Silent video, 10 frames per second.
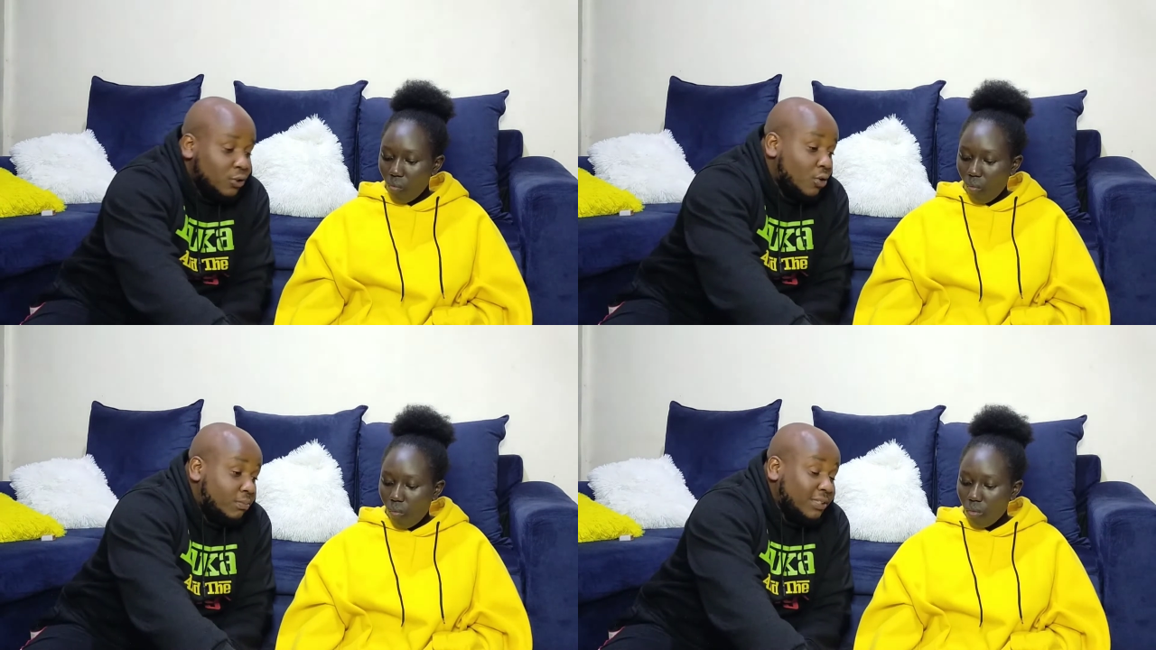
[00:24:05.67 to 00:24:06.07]

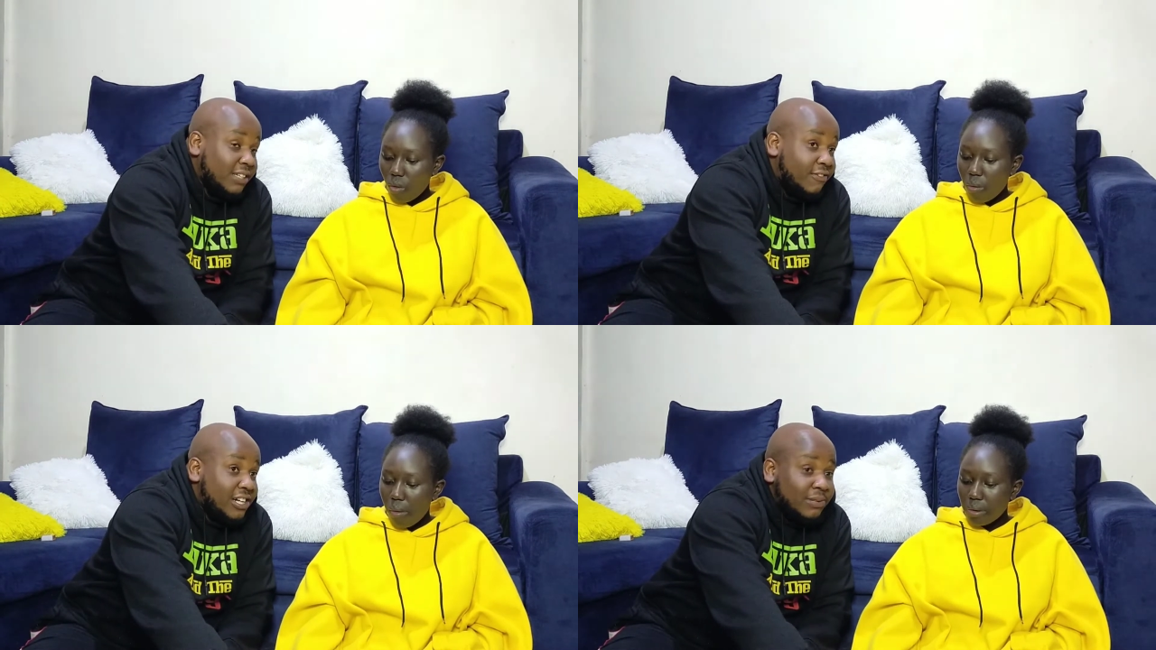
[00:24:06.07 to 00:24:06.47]
Speaker 1: So
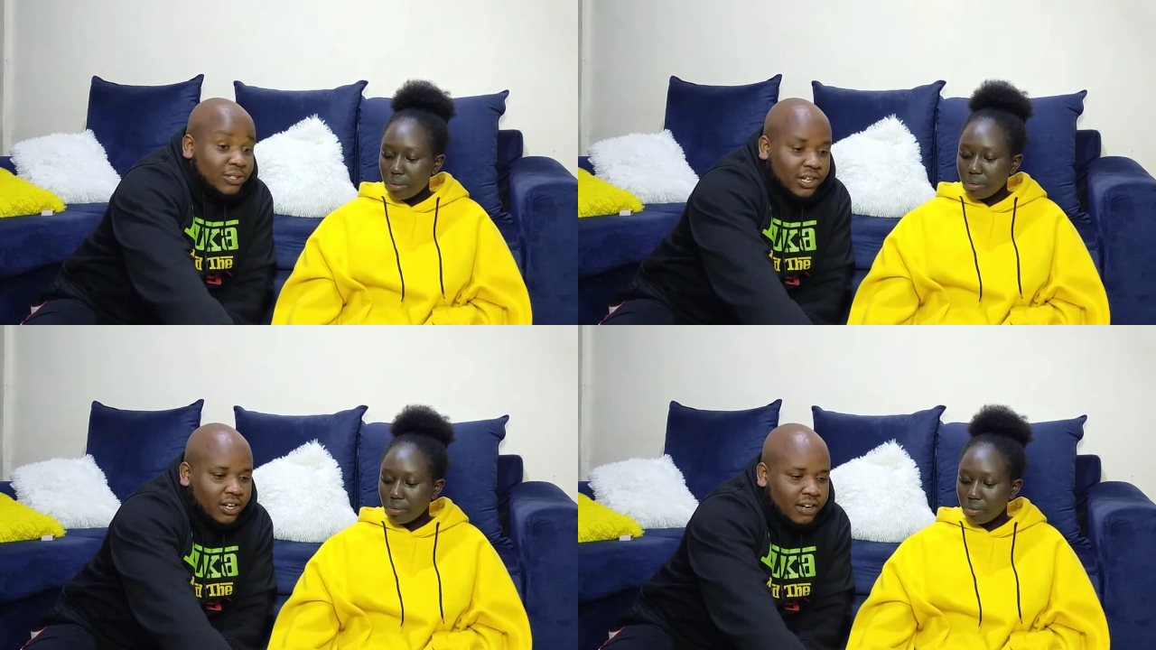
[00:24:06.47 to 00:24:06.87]
me, first
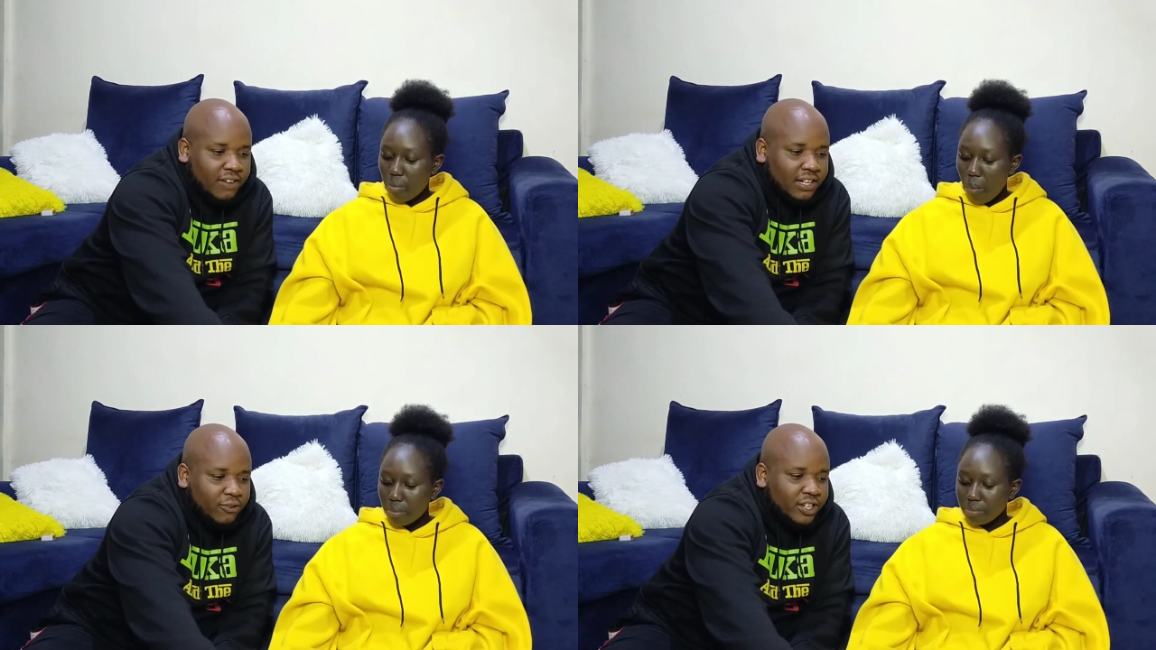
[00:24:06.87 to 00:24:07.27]
person I'd
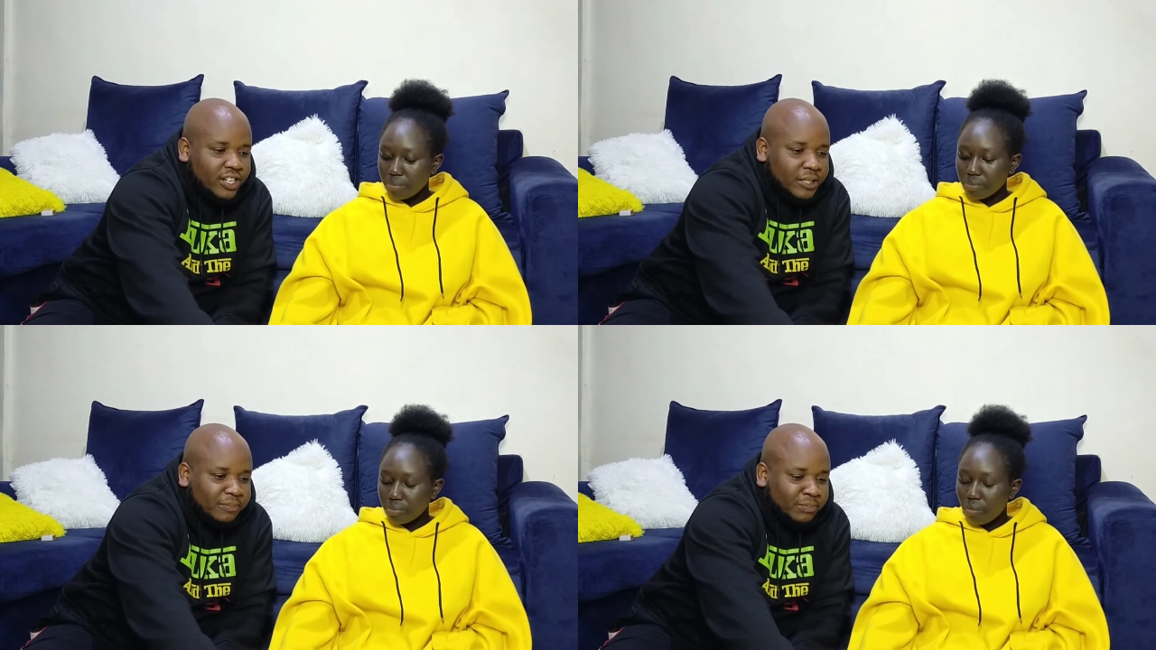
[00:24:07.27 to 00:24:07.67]
invite for
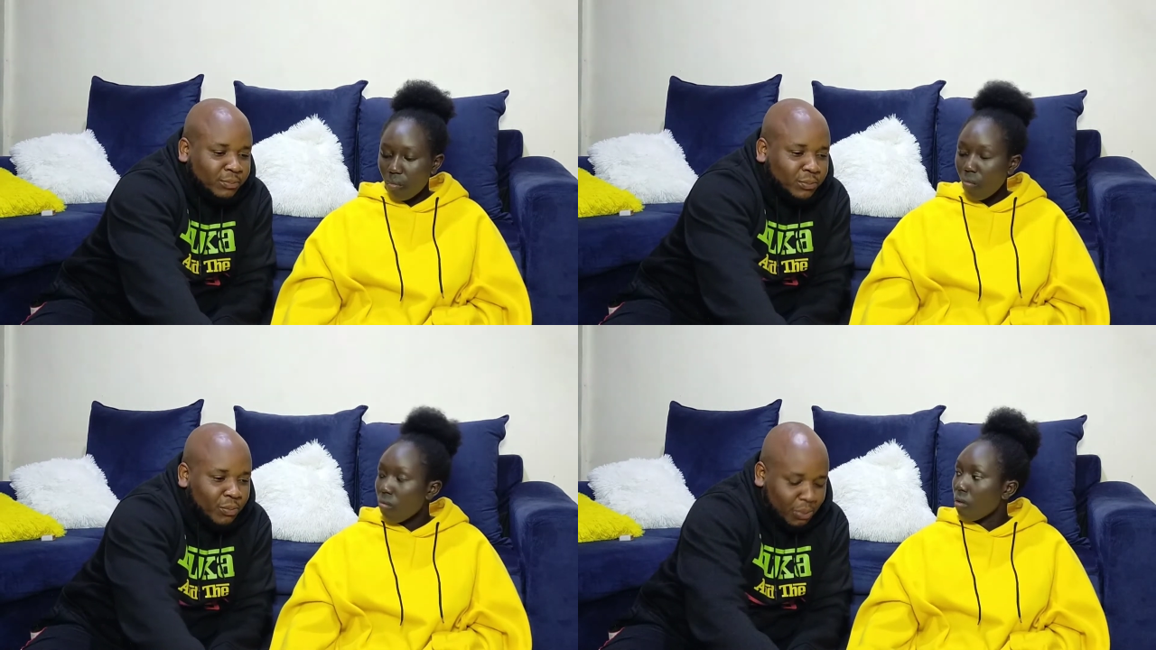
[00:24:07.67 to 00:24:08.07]
dinner.
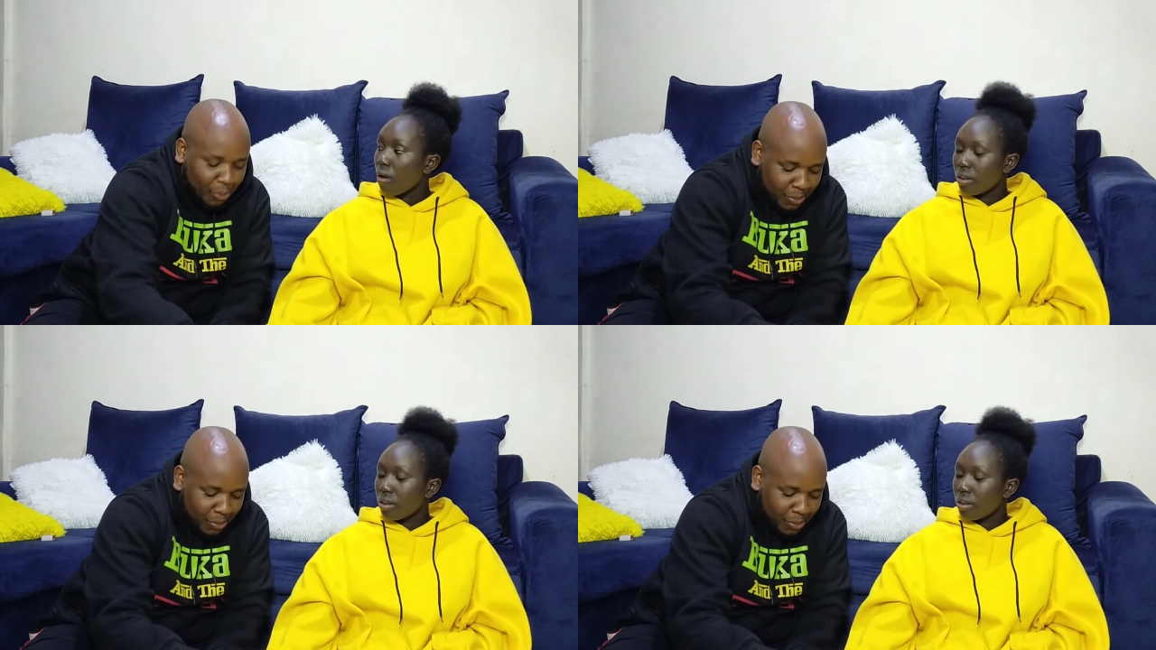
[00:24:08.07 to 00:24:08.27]
Hmm.